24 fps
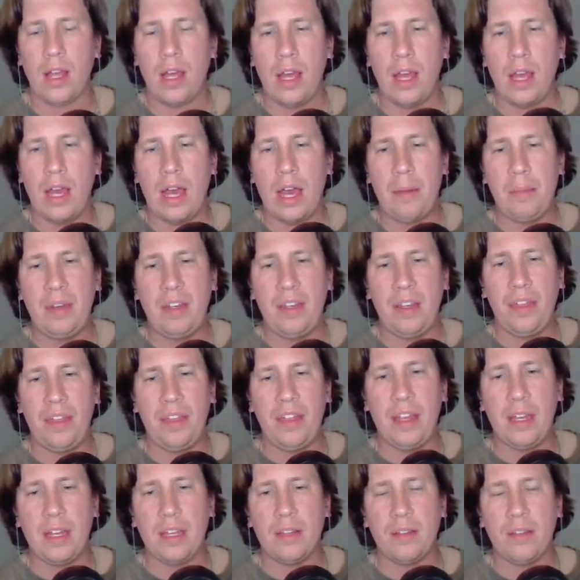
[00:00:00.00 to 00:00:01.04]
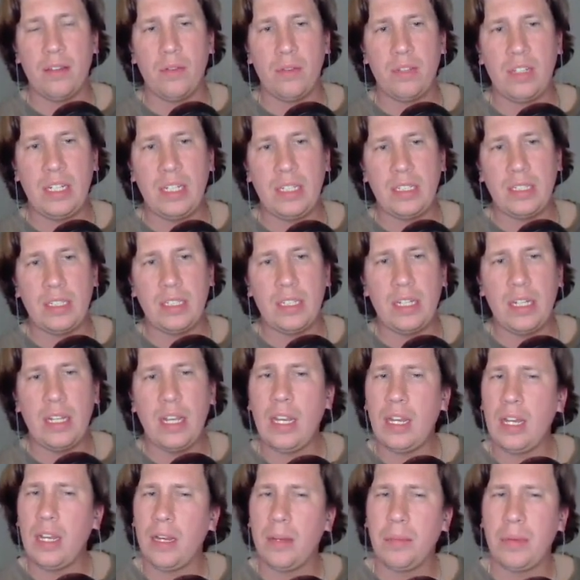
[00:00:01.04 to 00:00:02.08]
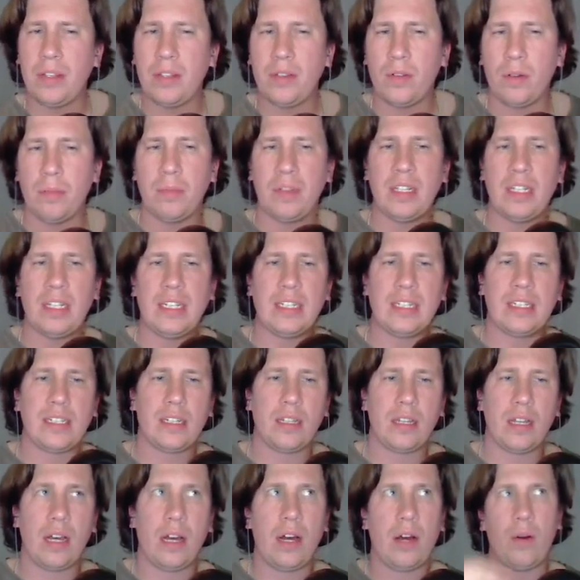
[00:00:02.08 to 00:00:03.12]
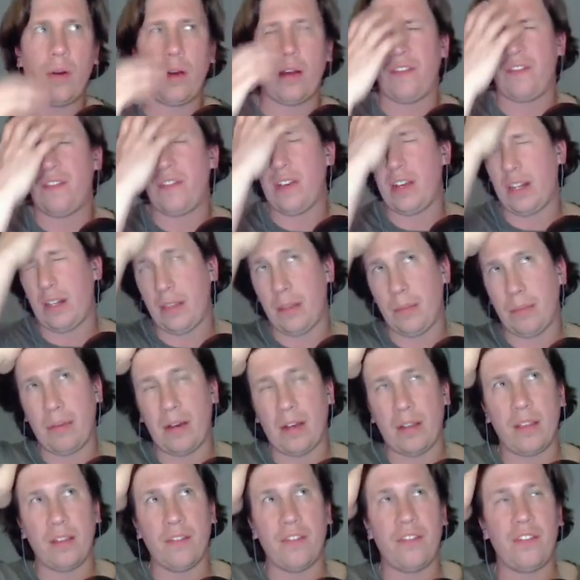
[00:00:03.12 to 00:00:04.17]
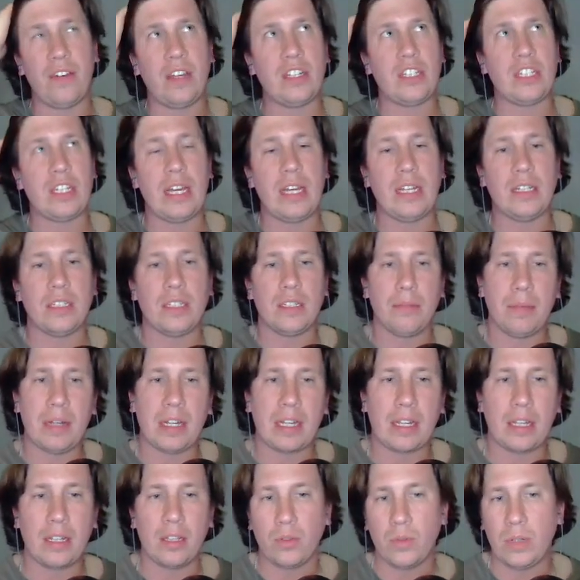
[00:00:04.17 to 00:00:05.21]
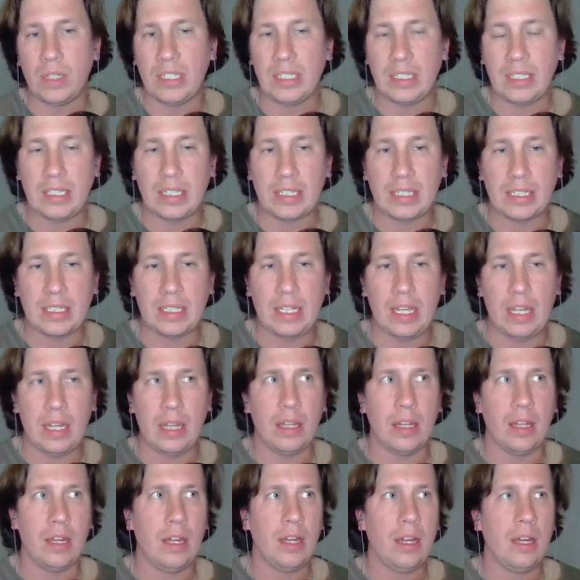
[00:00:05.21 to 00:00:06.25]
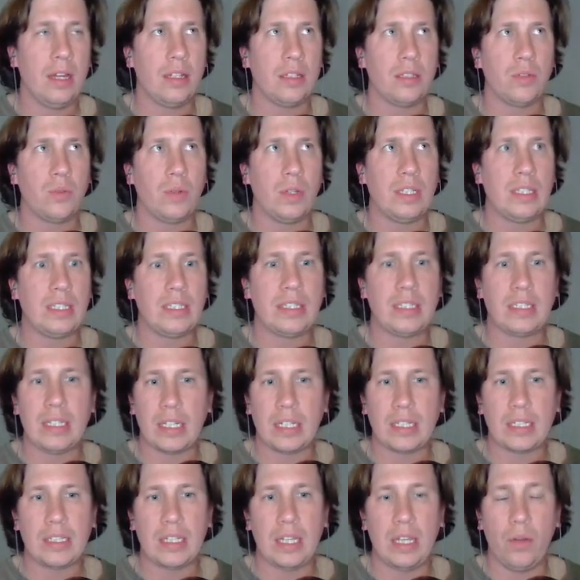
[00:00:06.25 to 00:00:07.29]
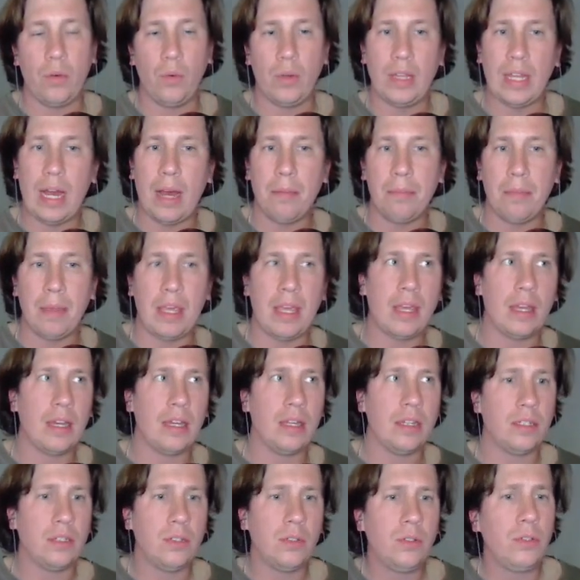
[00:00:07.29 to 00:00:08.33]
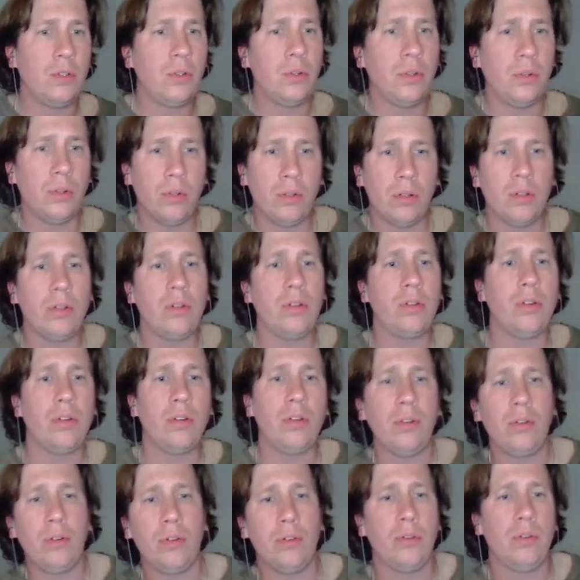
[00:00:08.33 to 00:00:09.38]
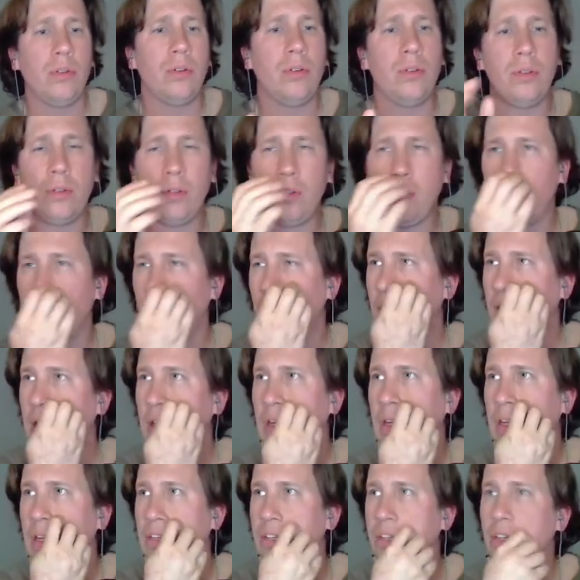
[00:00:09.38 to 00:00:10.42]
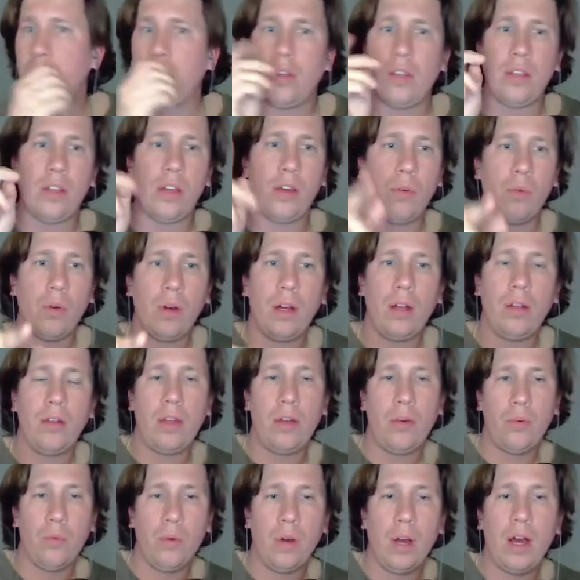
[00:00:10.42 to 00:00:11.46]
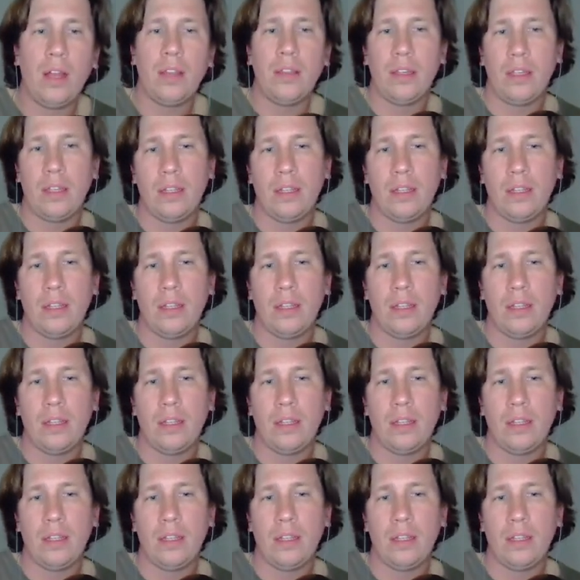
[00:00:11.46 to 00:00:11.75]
I mean, the thing, this is a little bit reminiscent of how I felt about the French entry back in 2016 with Amir and you're the only one.